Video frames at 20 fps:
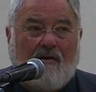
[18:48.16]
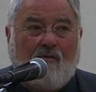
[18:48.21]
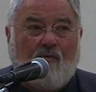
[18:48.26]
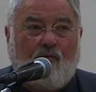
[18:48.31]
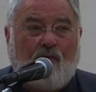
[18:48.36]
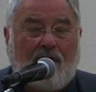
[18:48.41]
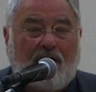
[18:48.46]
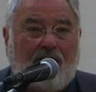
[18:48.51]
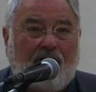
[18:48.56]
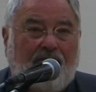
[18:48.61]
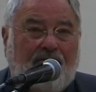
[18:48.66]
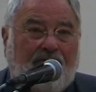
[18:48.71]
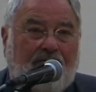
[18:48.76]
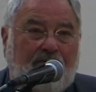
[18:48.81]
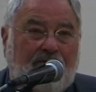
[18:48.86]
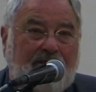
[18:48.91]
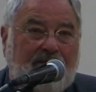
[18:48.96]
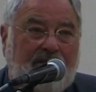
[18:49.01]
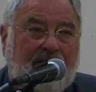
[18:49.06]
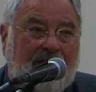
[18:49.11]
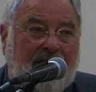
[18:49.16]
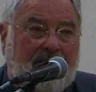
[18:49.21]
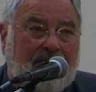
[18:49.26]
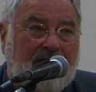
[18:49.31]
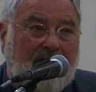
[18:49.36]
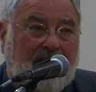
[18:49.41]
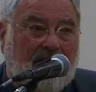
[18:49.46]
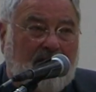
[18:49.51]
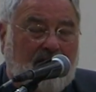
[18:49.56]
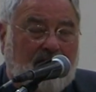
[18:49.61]
One of the first things
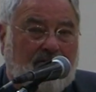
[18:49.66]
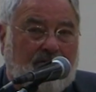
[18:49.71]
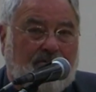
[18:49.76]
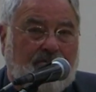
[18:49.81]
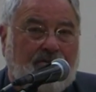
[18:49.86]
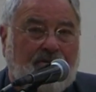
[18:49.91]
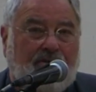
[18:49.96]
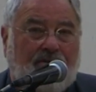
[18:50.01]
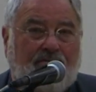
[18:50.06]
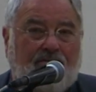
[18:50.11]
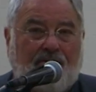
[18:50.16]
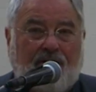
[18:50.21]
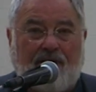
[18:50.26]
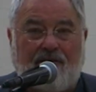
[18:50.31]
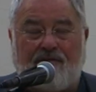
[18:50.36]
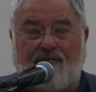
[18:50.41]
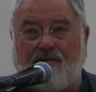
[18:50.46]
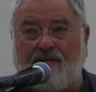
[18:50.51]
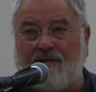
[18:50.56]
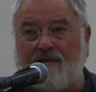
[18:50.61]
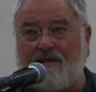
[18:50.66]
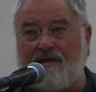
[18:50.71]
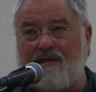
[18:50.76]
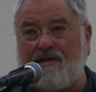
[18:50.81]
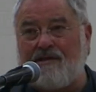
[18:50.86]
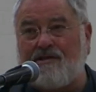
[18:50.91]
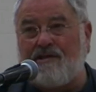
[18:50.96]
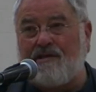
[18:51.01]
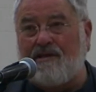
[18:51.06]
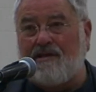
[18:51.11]
I learned when I started
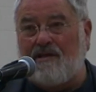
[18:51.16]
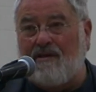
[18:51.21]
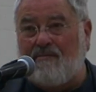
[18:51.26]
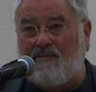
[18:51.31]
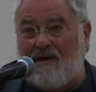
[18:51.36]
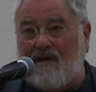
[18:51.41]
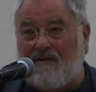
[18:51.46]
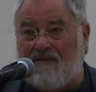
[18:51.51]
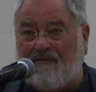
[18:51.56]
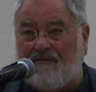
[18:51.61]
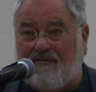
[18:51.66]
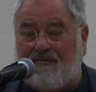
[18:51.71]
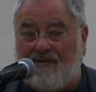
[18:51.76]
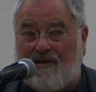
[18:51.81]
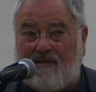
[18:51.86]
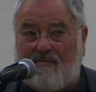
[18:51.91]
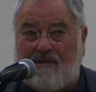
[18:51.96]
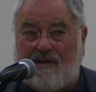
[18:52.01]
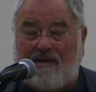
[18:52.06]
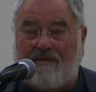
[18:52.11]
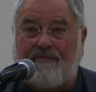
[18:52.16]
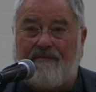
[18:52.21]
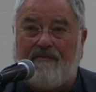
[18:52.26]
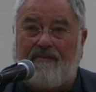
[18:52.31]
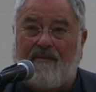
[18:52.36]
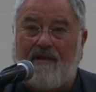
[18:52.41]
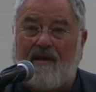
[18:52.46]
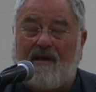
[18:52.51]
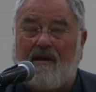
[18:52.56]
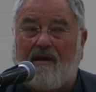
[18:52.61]
teaching about framing
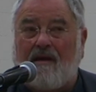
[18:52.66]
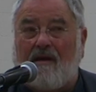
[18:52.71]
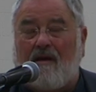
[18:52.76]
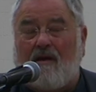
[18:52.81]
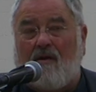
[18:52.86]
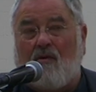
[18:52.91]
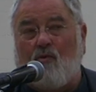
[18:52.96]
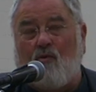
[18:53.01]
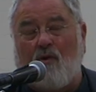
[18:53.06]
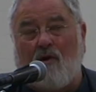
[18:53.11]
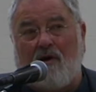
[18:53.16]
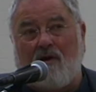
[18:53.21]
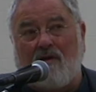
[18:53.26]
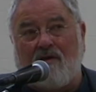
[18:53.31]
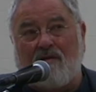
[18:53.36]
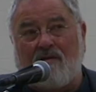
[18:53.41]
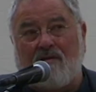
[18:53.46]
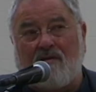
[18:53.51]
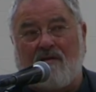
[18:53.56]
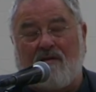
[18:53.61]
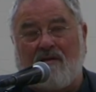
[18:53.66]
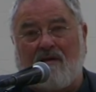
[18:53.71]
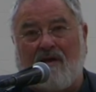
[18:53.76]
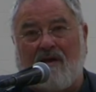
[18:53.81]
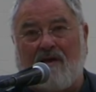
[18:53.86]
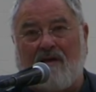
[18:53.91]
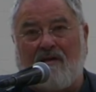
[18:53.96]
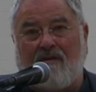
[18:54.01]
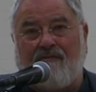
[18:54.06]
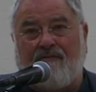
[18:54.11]
was
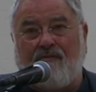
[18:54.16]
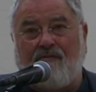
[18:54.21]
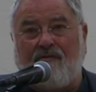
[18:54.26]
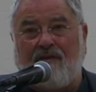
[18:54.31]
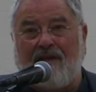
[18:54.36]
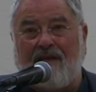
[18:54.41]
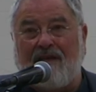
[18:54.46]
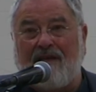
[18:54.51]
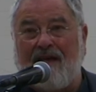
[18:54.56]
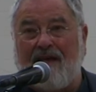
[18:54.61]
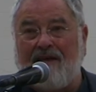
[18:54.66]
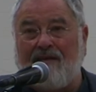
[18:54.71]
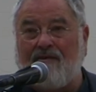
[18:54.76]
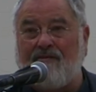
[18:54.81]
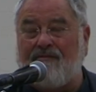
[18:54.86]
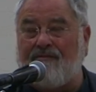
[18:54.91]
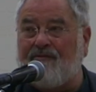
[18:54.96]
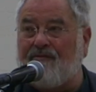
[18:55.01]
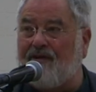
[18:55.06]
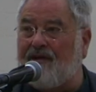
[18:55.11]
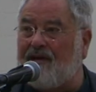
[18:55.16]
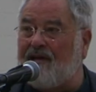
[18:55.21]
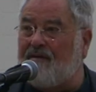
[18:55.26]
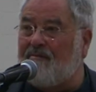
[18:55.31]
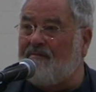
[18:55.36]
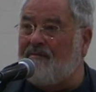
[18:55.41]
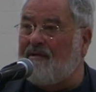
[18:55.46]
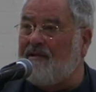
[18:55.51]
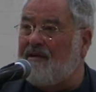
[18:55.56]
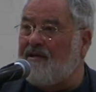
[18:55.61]
that if you negate a
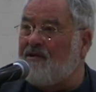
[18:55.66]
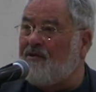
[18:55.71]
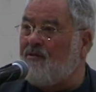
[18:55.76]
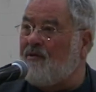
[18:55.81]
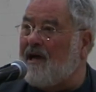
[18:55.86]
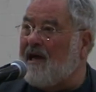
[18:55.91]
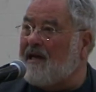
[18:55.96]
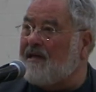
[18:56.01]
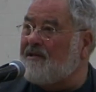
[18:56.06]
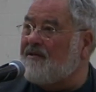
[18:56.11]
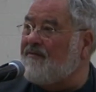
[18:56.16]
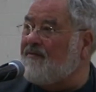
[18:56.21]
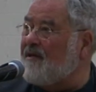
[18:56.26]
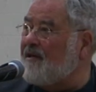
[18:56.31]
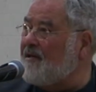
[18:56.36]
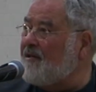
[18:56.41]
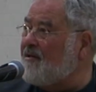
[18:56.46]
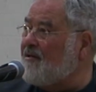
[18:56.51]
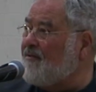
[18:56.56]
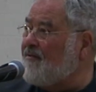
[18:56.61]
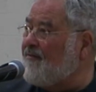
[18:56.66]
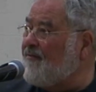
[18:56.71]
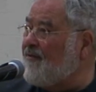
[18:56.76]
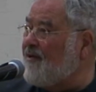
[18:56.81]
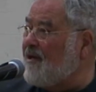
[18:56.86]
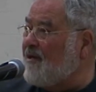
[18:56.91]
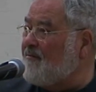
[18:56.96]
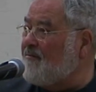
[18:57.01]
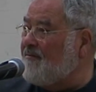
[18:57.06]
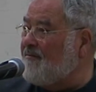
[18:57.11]
frame, you activate the frame.